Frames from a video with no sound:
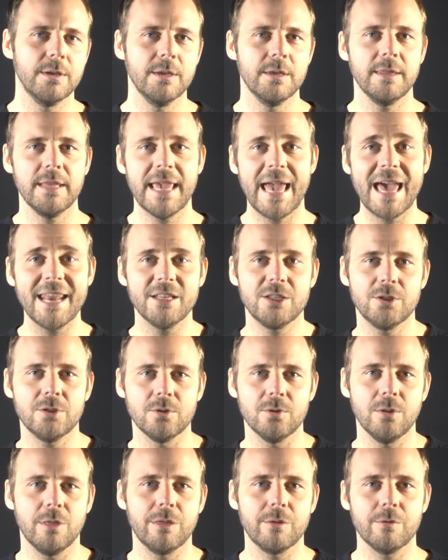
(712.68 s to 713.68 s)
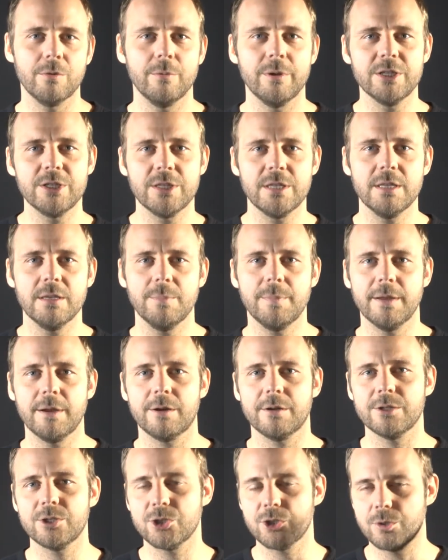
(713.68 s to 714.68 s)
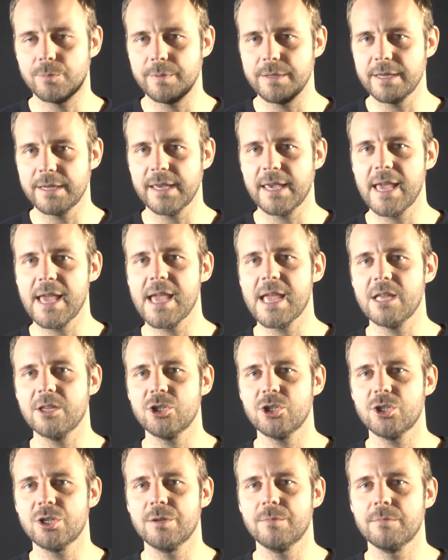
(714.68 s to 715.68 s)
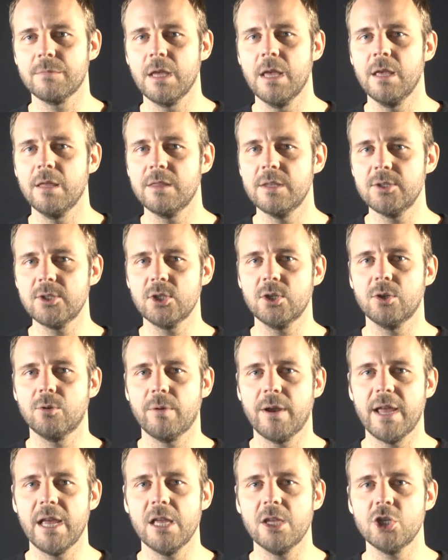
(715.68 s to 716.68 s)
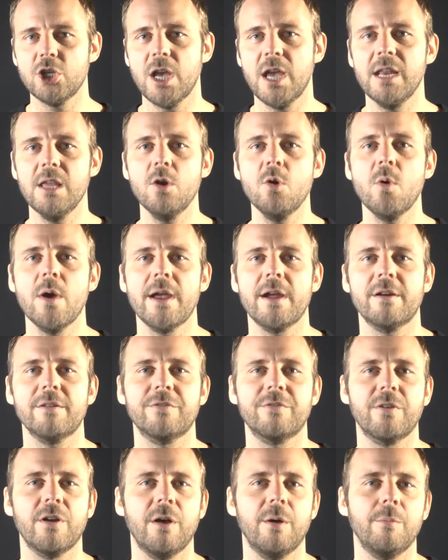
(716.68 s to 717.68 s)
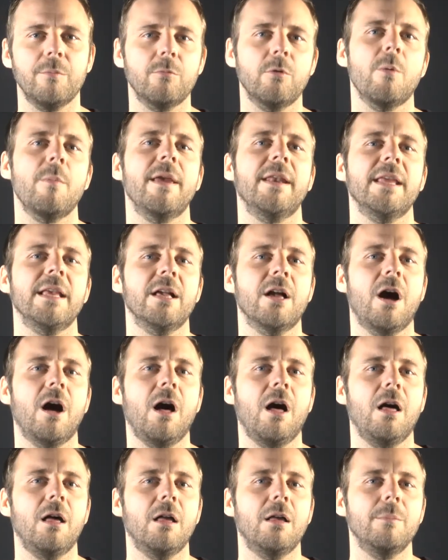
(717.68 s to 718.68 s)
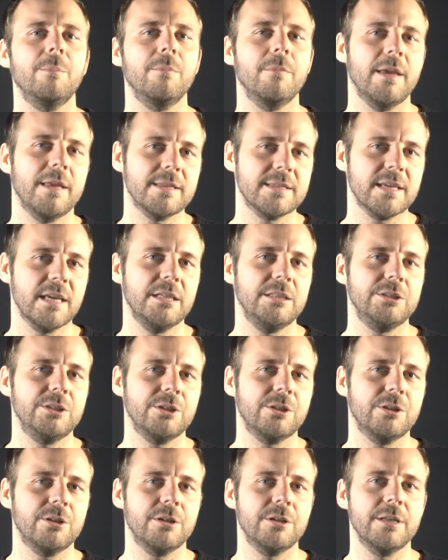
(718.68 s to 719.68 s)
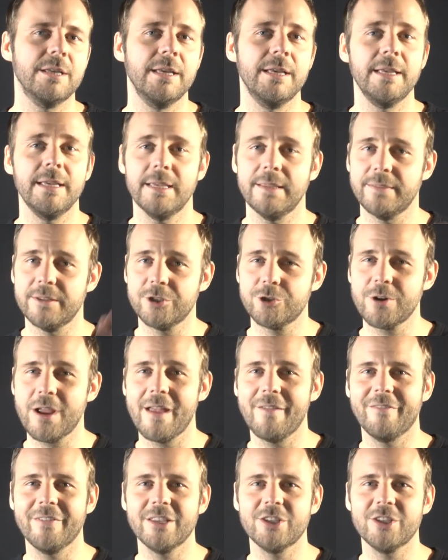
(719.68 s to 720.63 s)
the attitude through which the appearance should be engaged. This could range anywhere from remaining calm and centered in the traffic